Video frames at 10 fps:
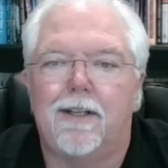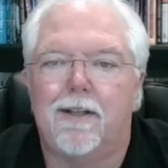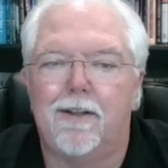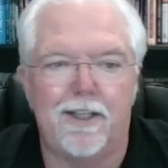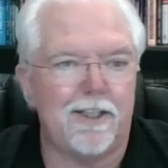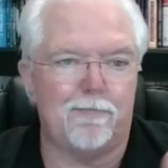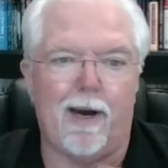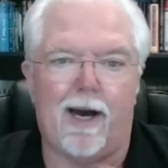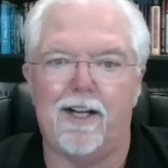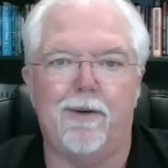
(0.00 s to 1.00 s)
This
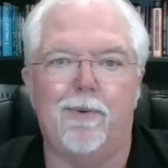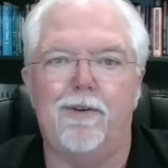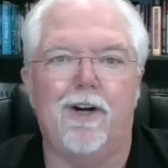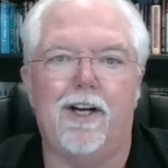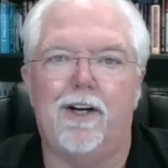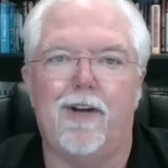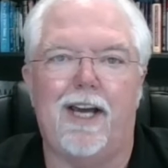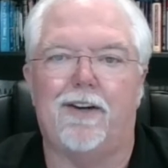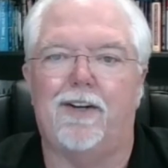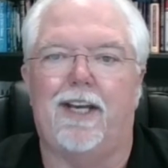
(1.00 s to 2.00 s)
body we run
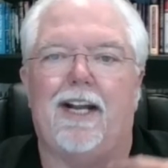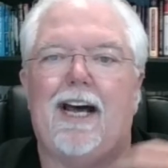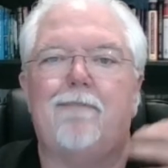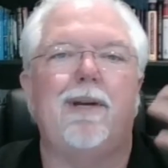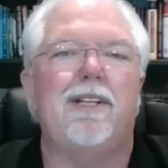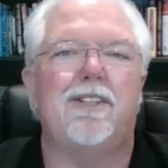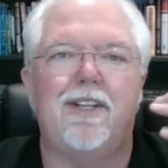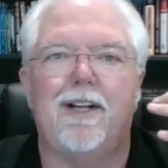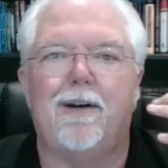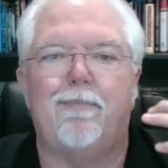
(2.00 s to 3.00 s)
around in, I've mentioned
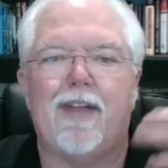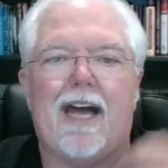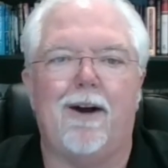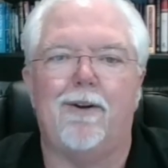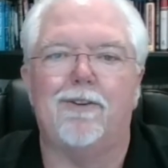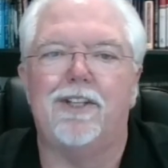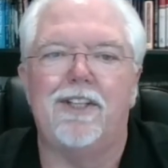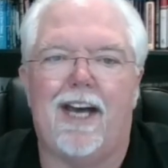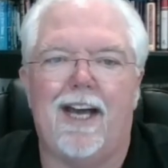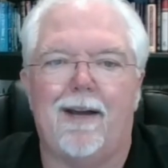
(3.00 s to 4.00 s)
it a thousand
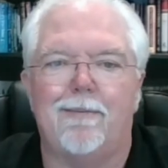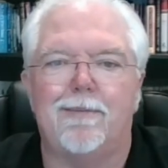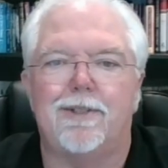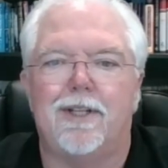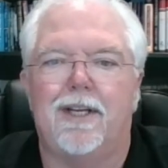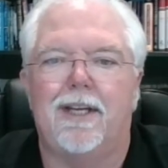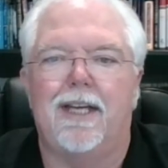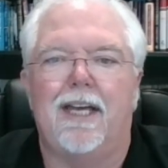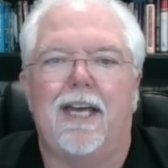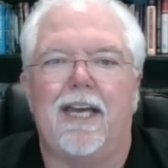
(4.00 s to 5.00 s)
times,
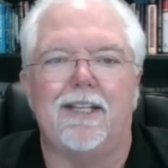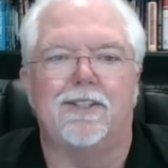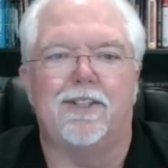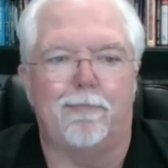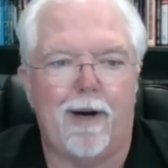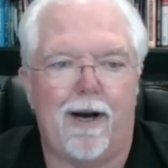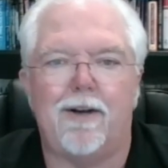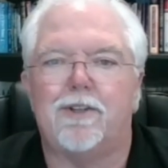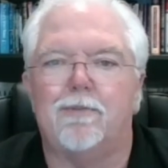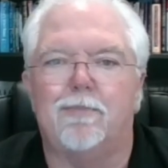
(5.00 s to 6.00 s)
is the
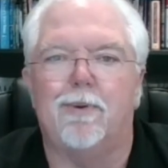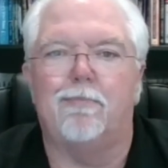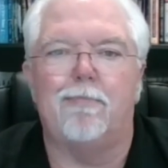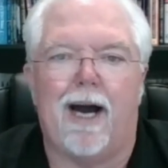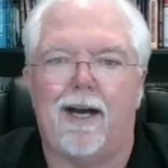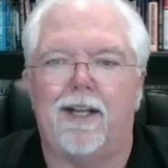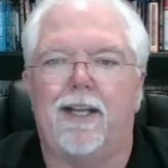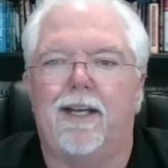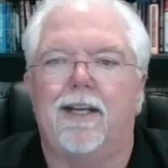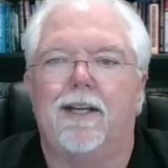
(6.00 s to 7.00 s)
perishable
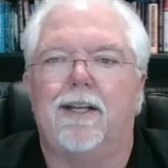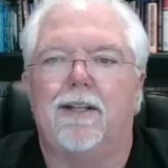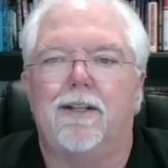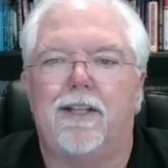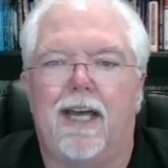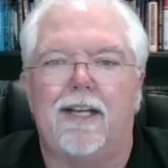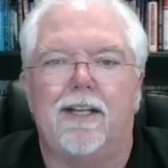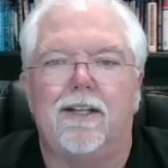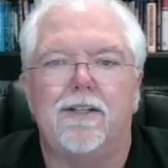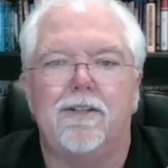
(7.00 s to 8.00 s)
body that
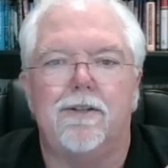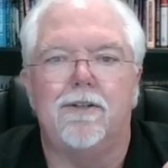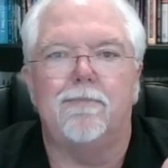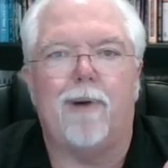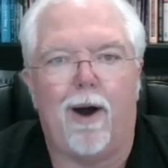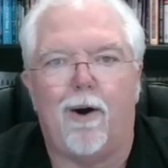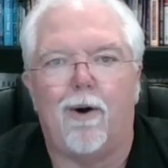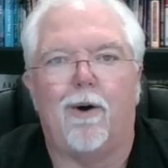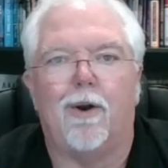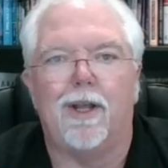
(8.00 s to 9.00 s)

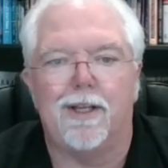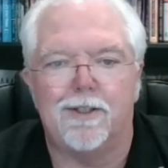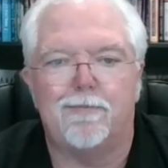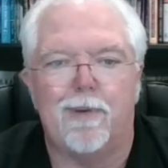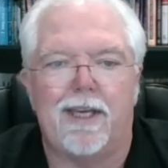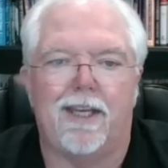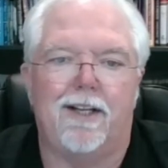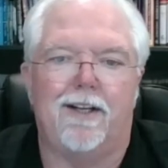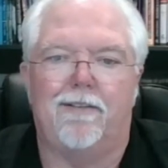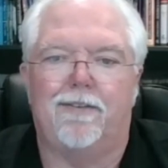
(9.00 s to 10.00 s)
Paul is speaking
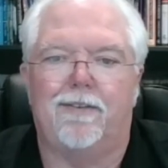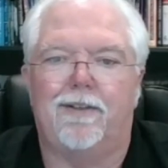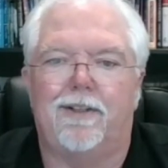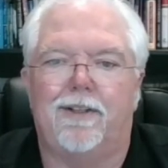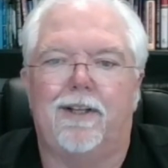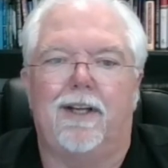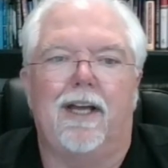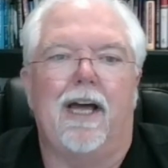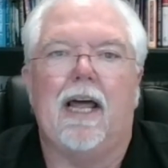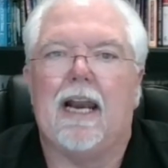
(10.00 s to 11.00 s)
of.
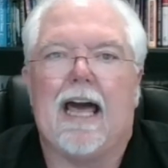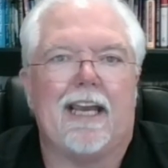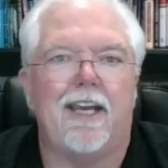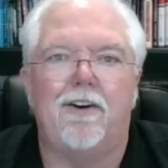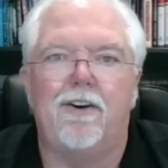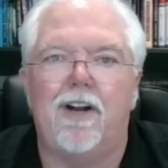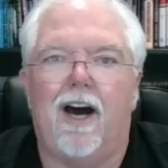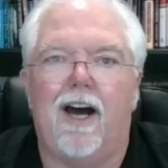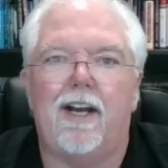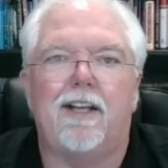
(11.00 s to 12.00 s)
Like it or
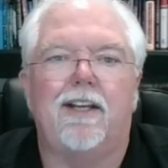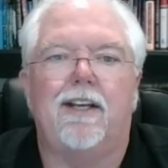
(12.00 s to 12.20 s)
not,